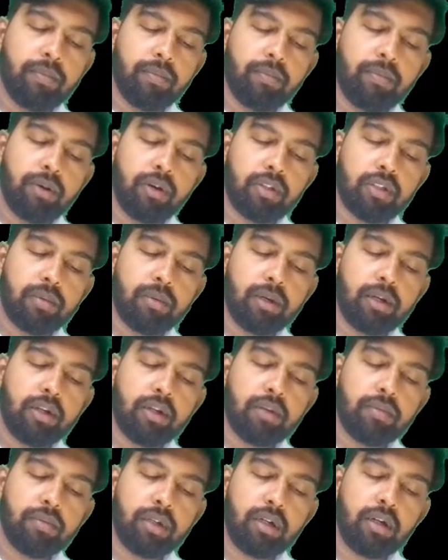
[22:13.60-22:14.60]
possibility
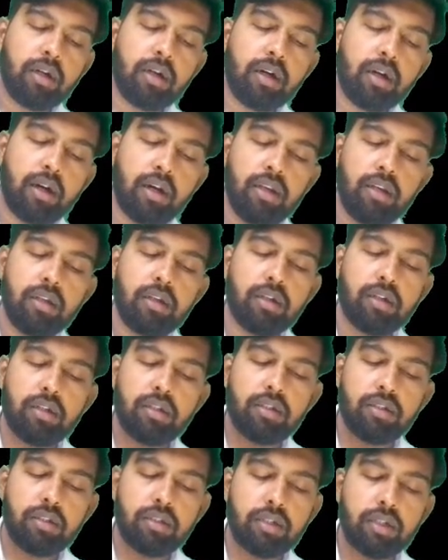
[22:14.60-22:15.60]
of the
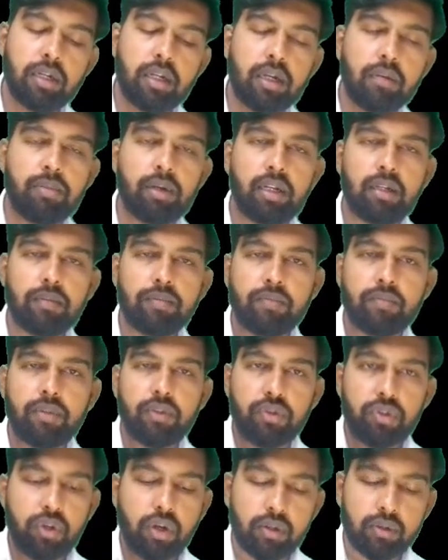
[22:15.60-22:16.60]
unresuscitable
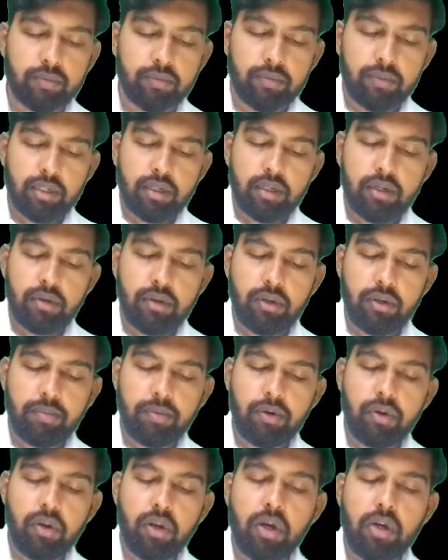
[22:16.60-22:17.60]
shock. Due to
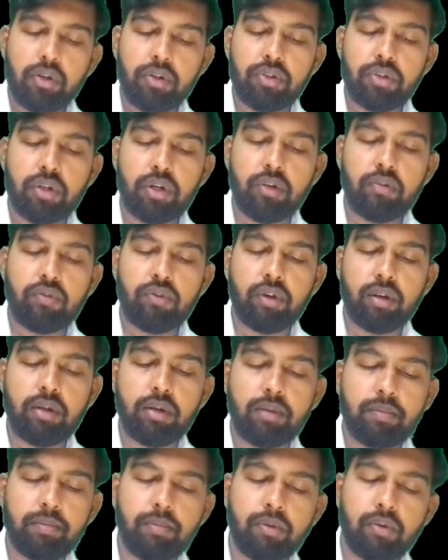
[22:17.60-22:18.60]
prolonged shock for a
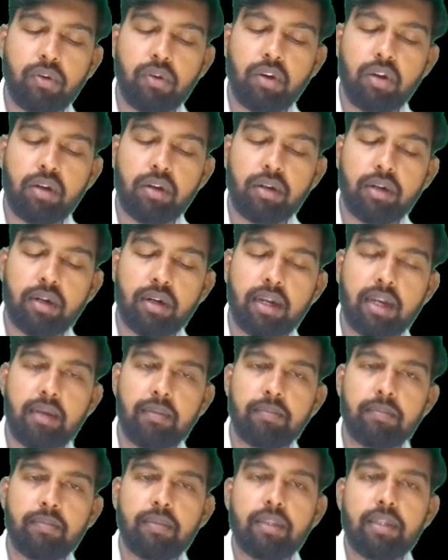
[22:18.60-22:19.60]
prolonged time,
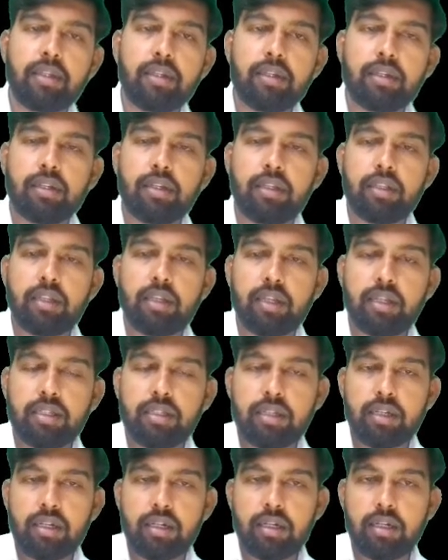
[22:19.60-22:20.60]
there is
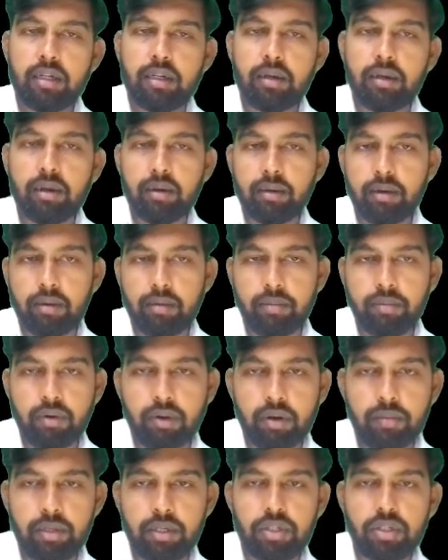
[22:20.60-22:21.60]
a
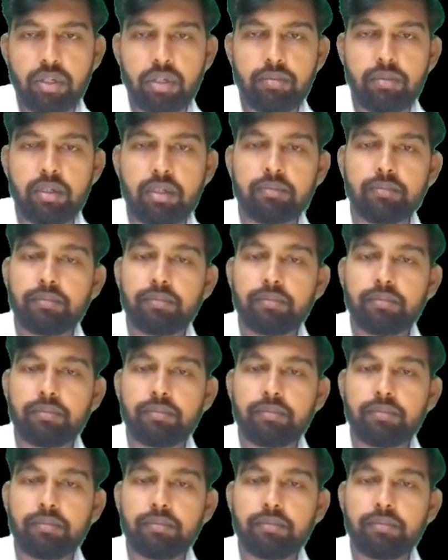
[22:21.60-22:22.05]
formation of the